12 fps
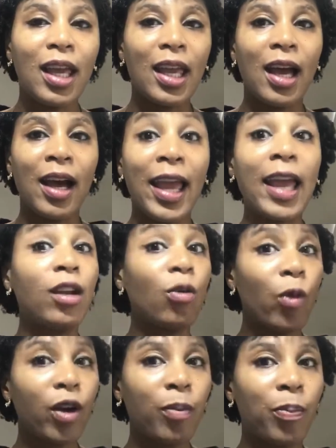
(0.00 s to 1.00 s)
and a
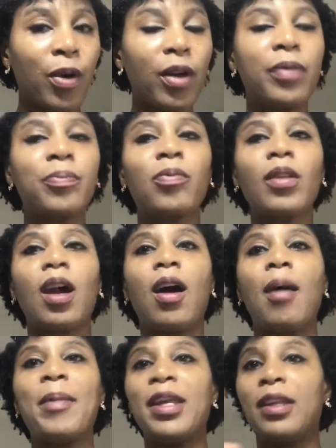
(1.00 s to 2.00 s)
workbook
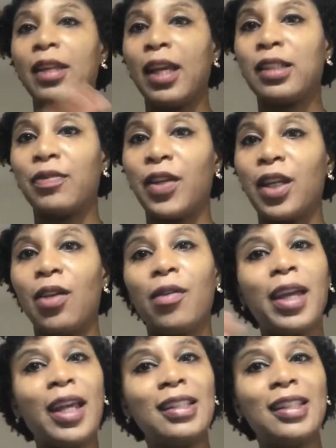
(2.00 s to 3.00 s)
in the next video,
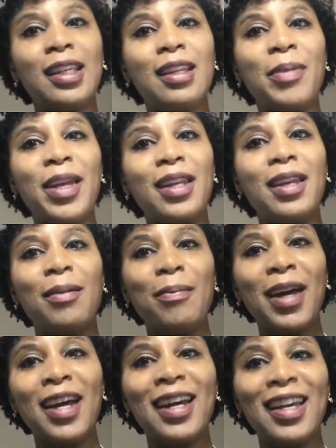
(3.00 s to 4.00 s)
okay? See you in a bit.
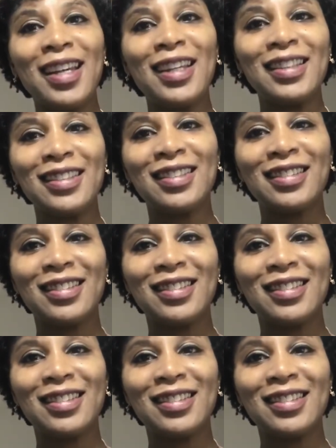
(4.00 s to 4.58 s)
Bye.